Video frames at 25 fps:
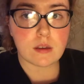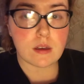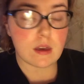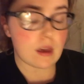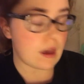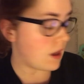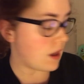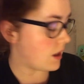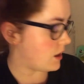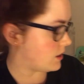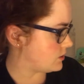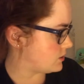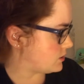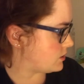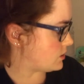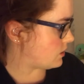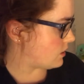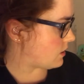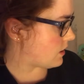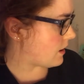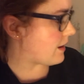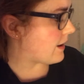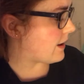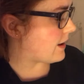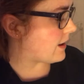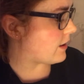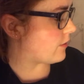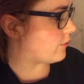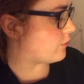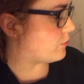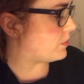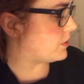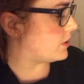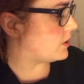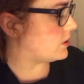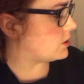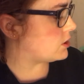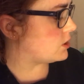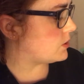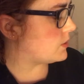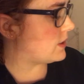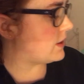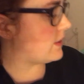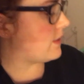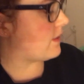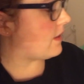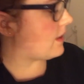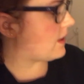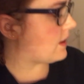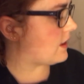Uh, so I have been
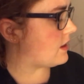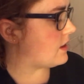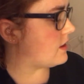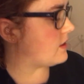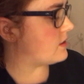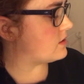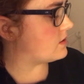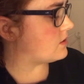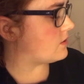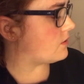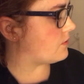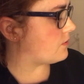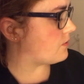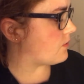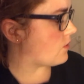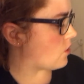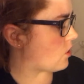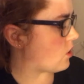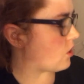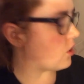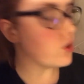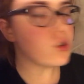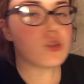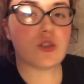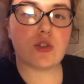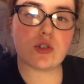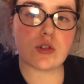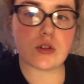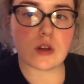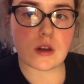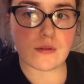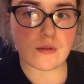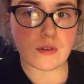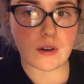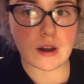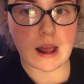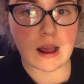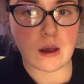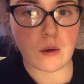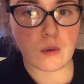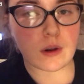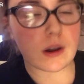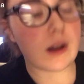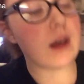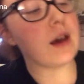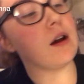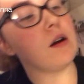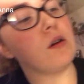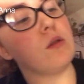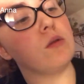doing these for just over an hour
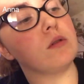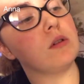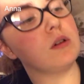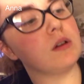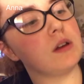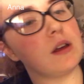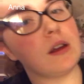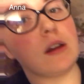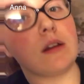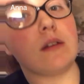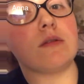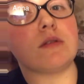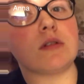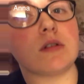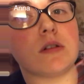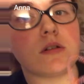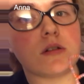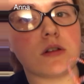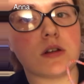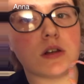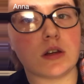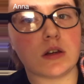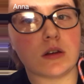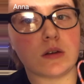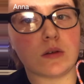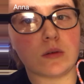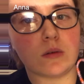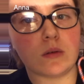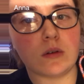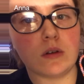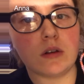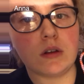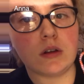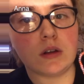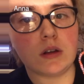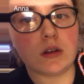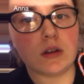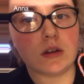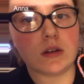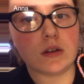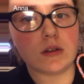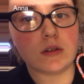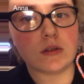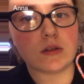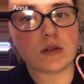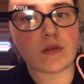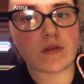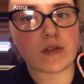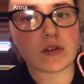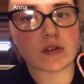now and I've done two.
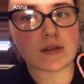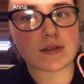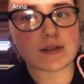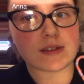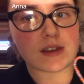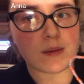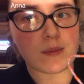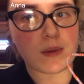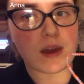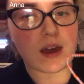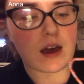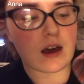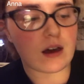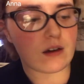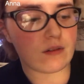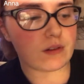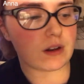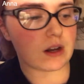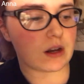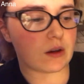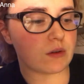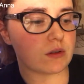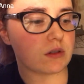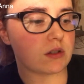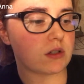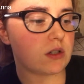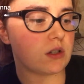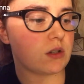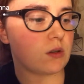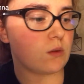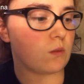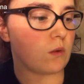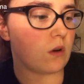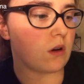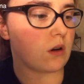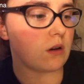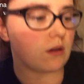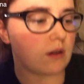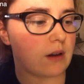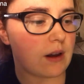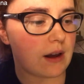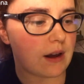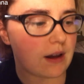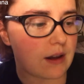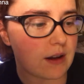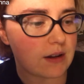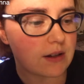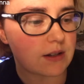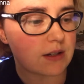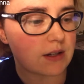So it's going to take me half an hour to do one
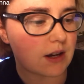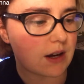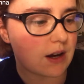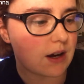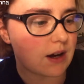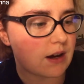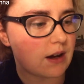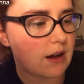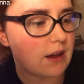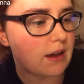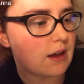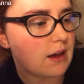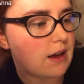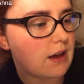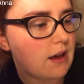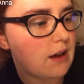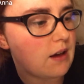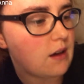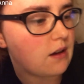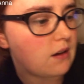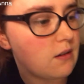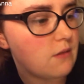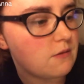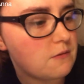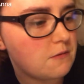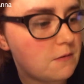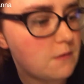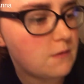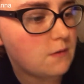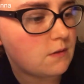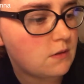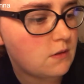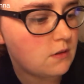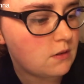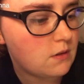and I have